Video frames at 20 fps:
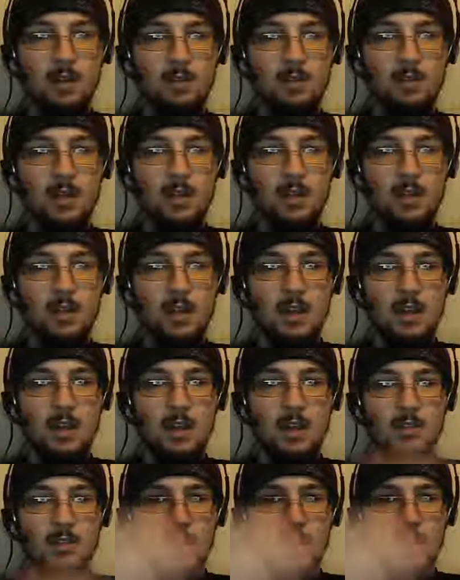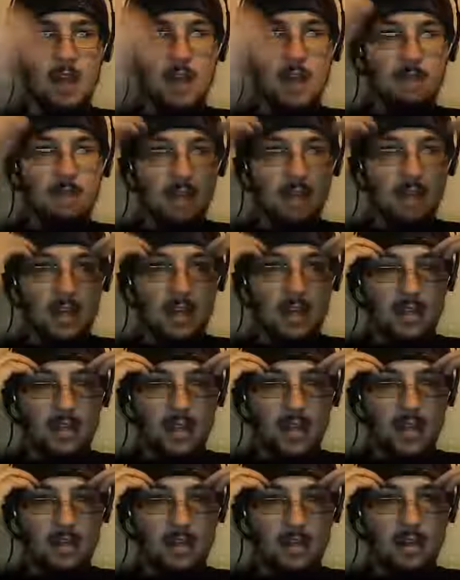If anything, it's the life that he
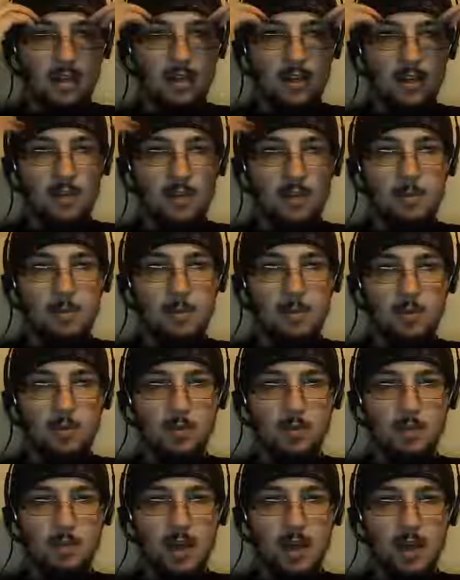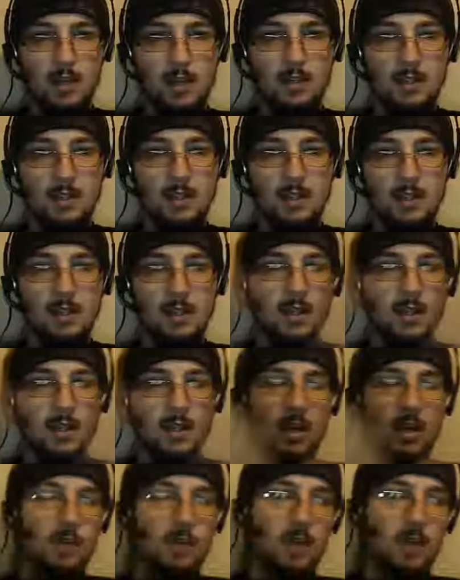takes on in other people's mind.
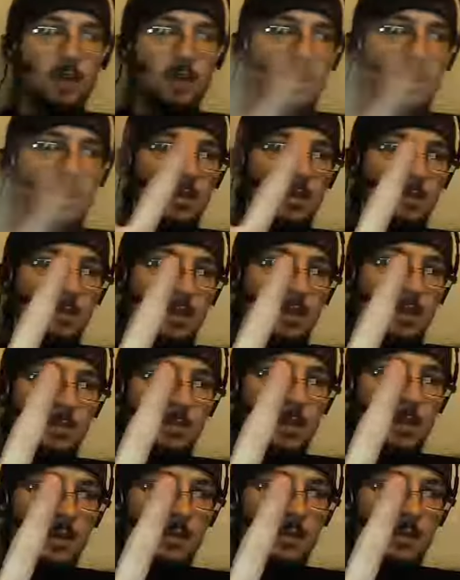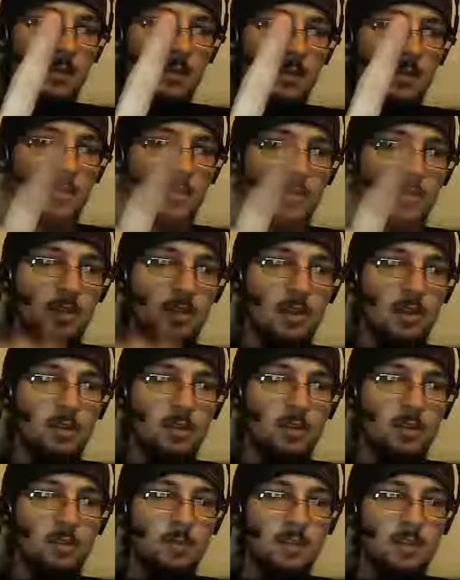Anyway, Peace be unto you,
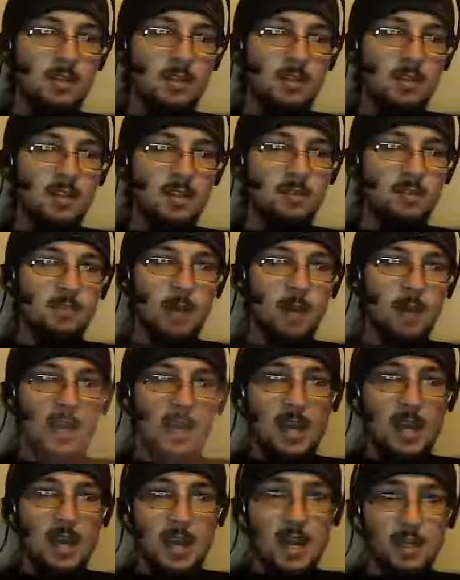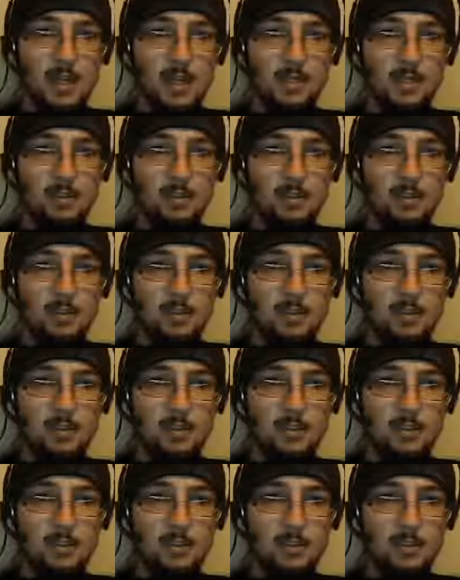and don't be deceived by situation which
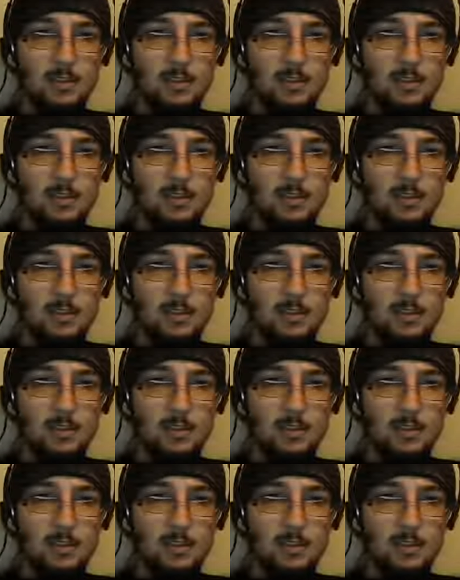only